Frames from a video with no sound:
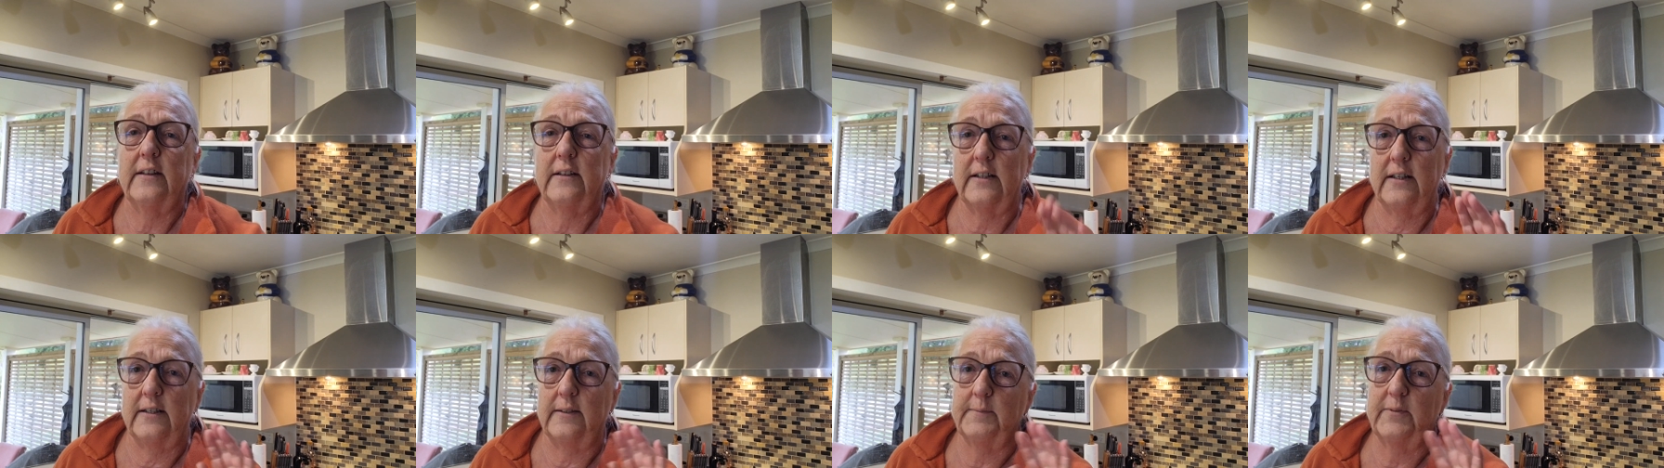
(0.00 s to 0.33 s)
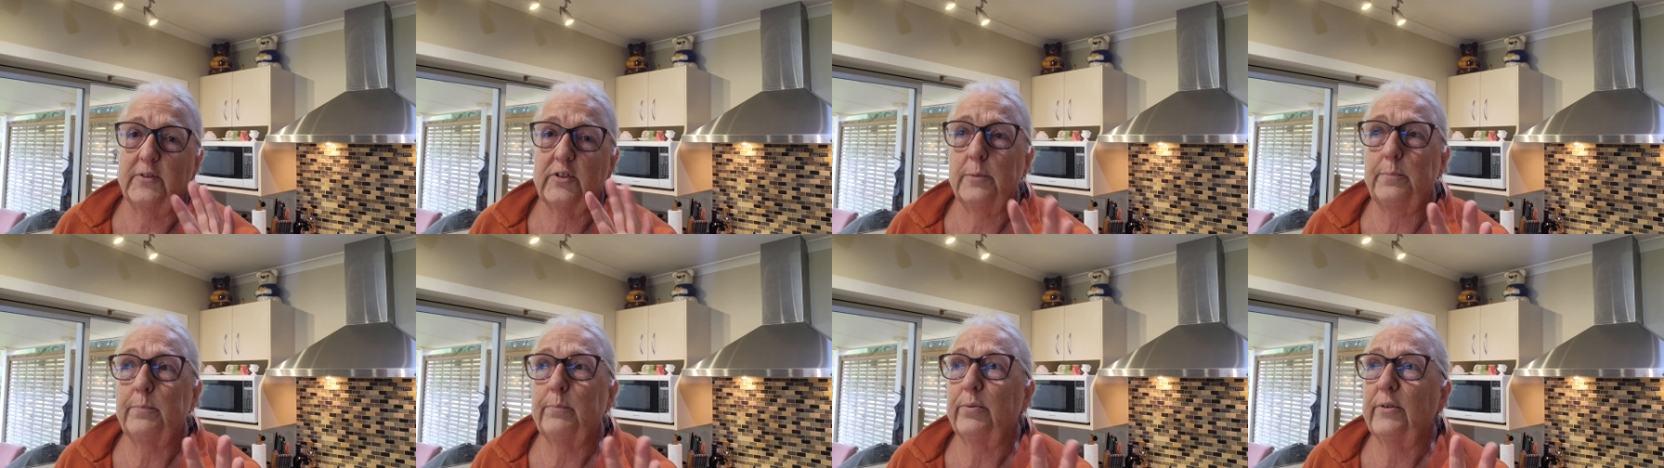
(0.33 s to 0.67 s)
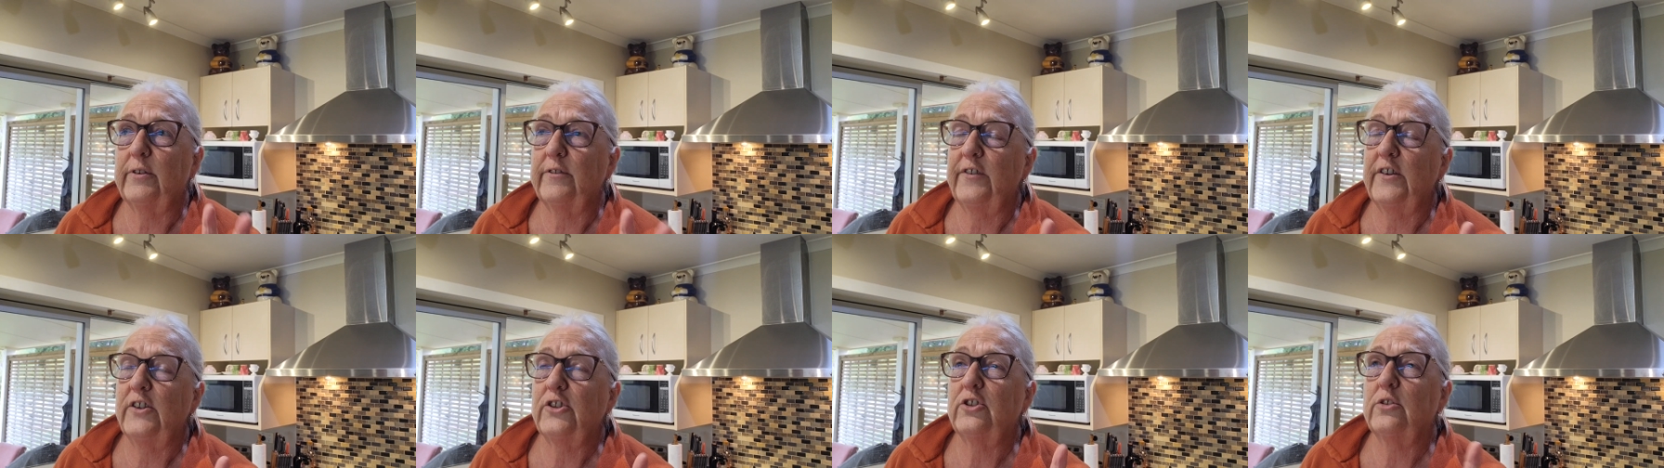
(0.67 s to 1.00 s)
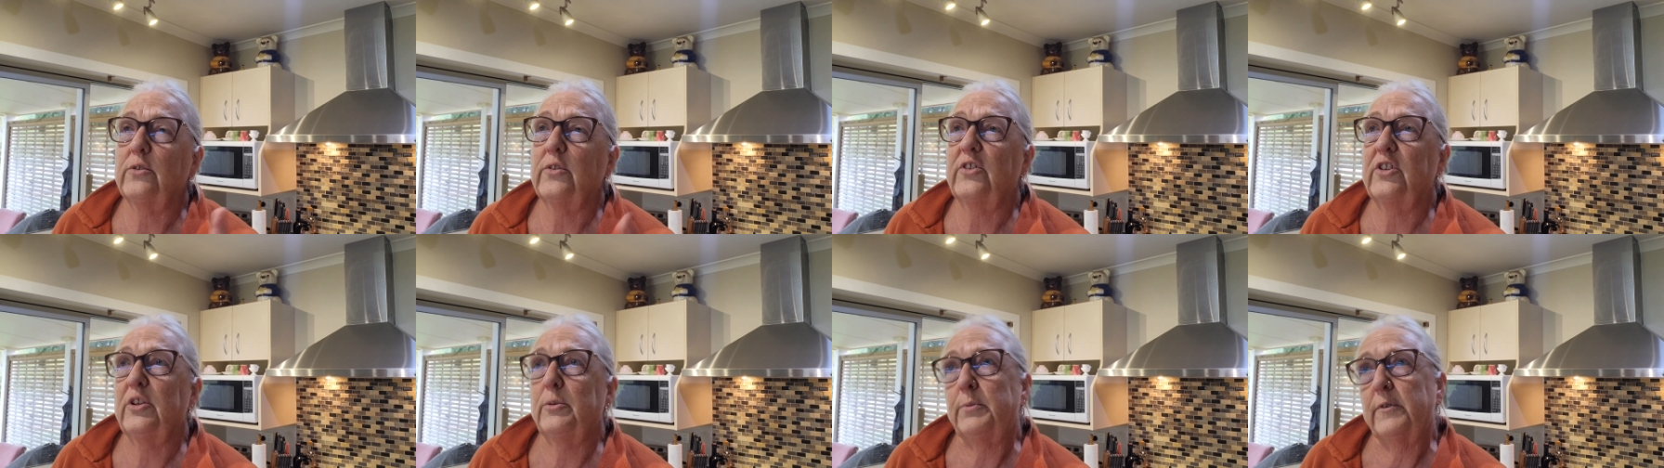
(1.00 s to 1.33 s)
um, so
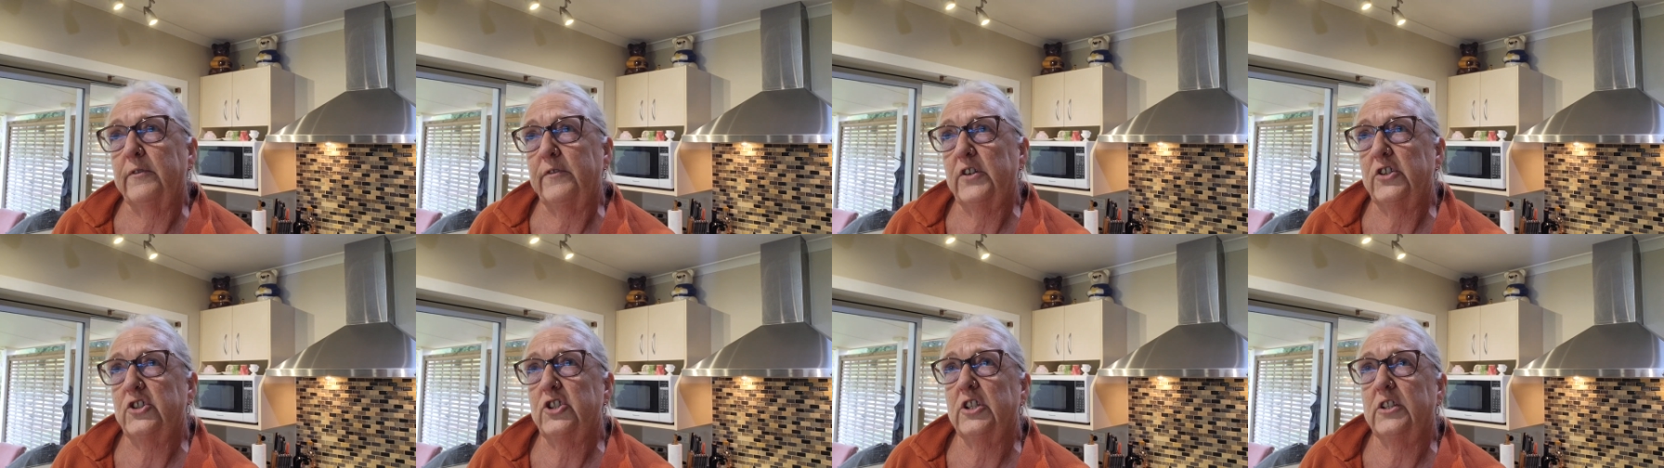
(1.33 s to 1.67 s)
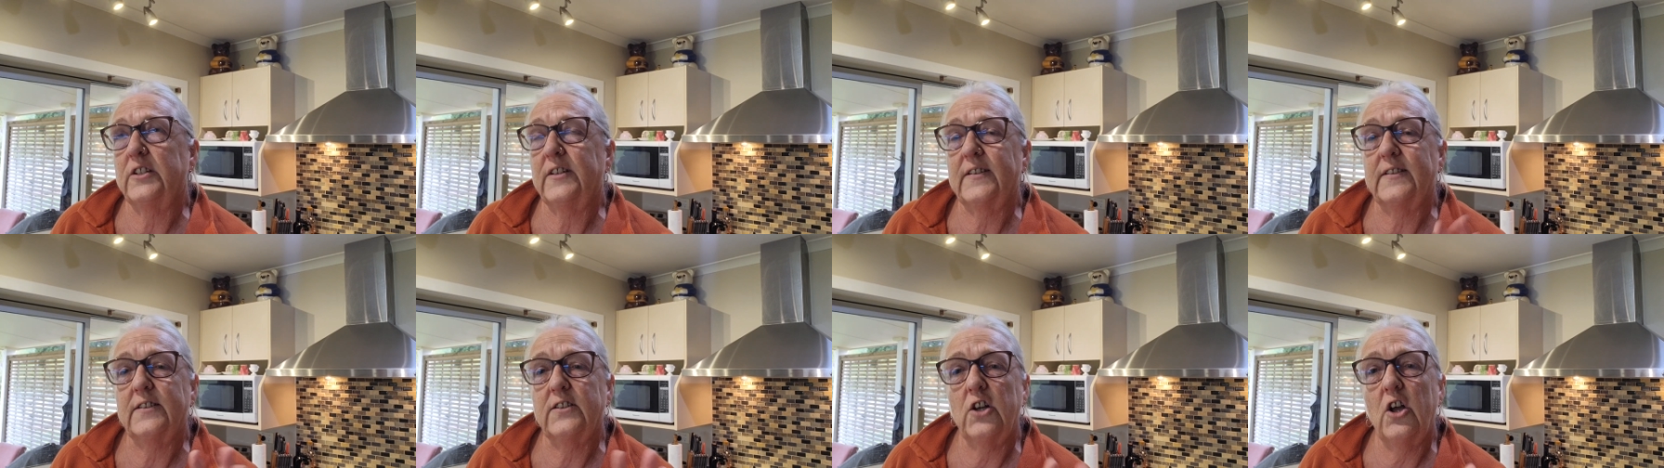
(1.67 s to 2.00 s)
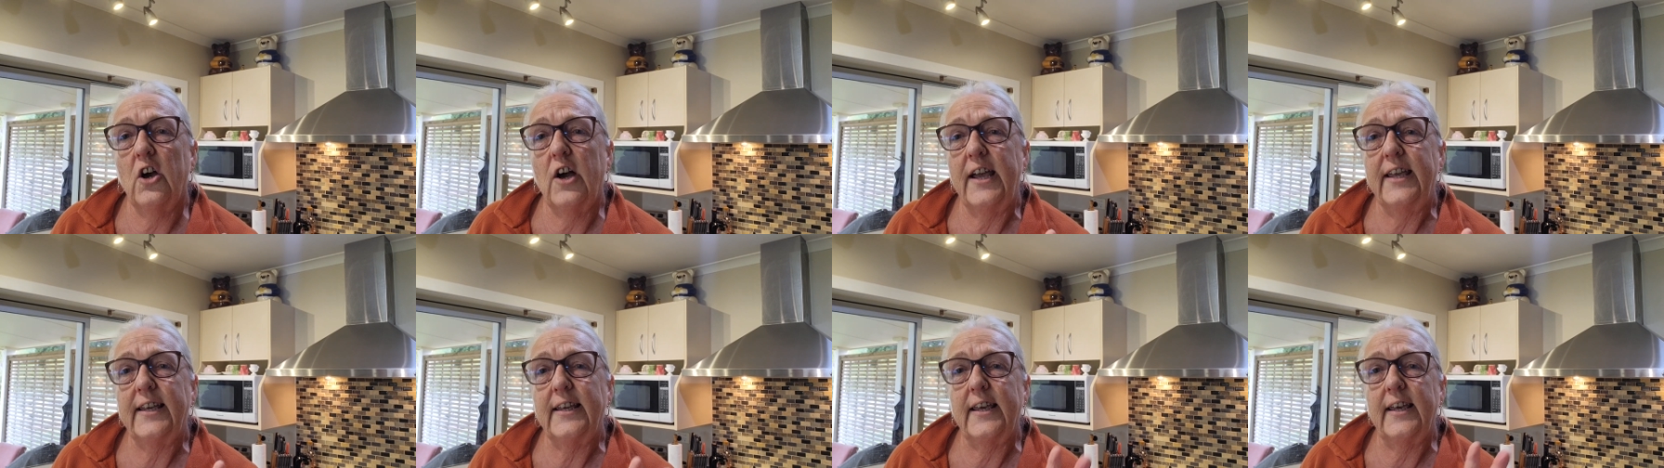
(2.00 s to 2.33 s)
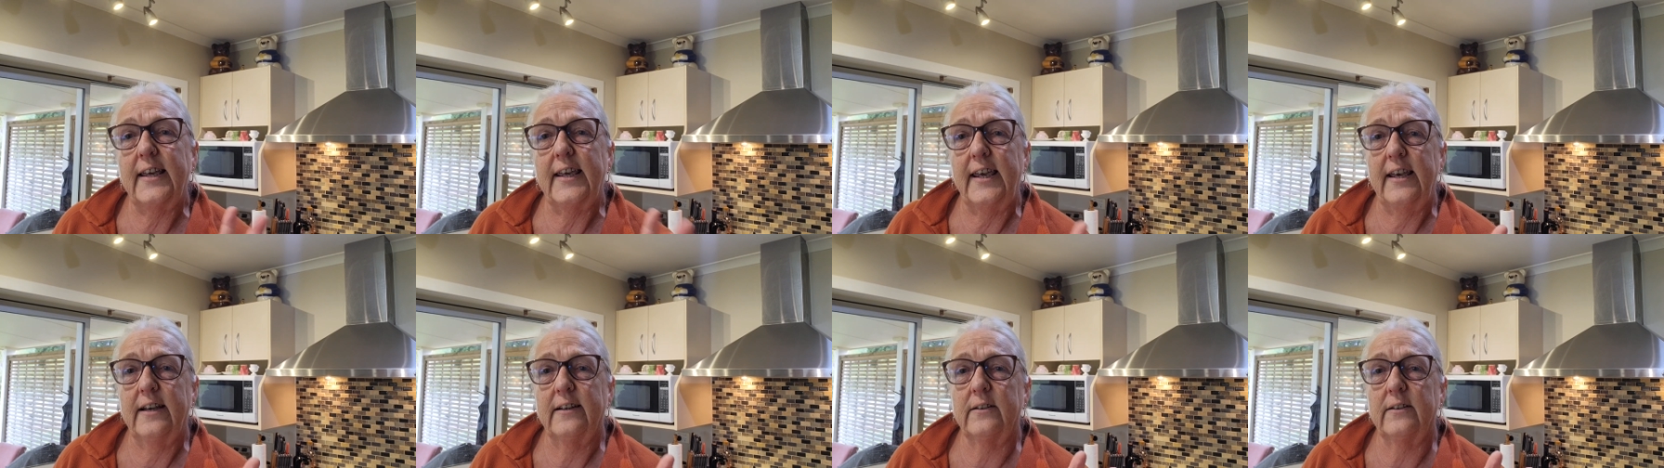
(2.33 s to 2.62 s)
professional supervision is like,